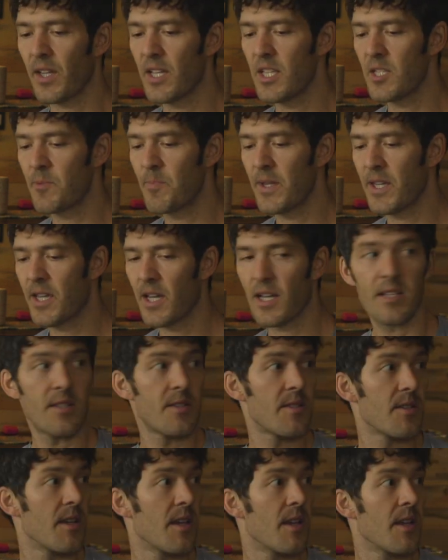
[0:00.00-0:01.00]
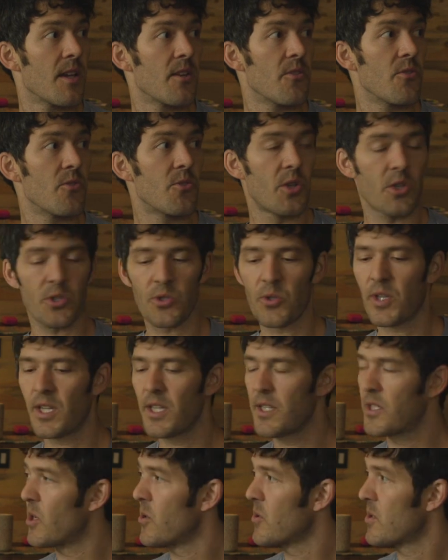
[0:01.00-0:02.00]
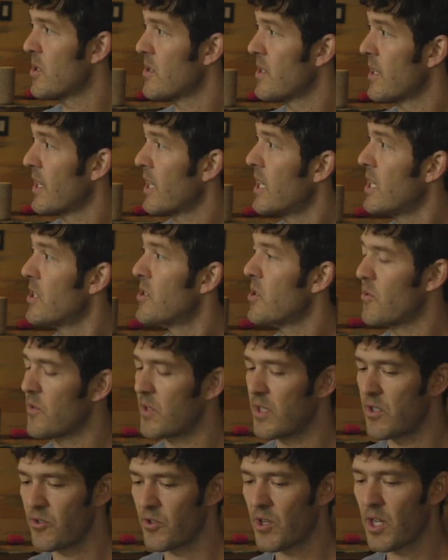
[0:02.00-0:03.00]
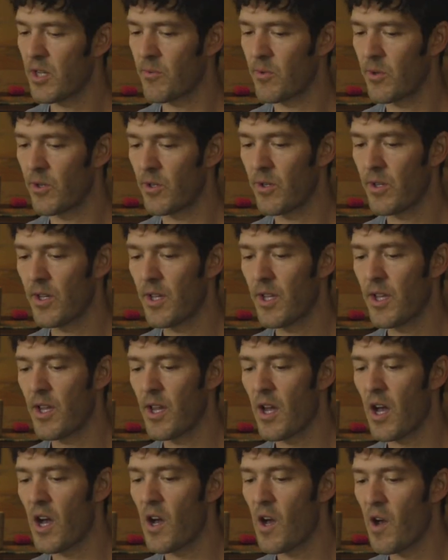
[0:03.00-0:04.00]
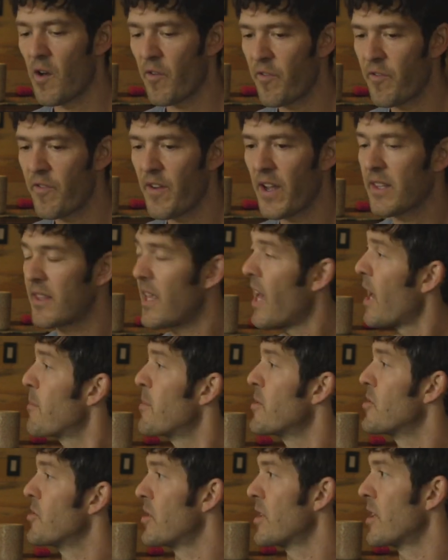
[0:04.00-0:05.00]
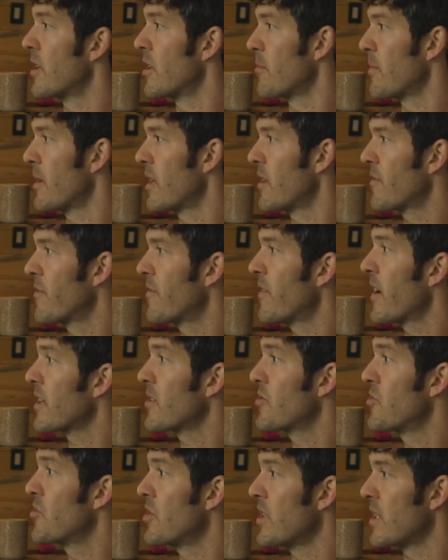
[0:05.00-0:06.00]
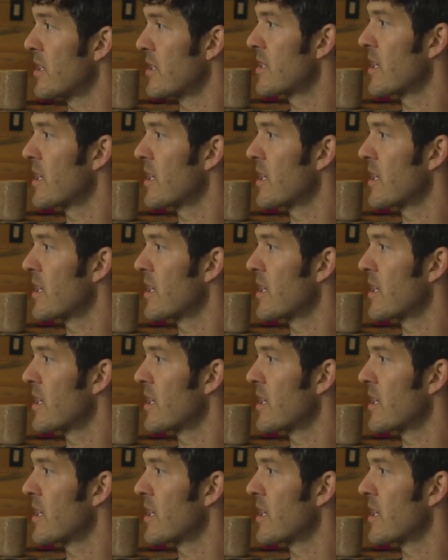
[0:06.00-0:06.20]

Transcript: is because nutritional ketosis and ketones in general affect the epigenome and affect gene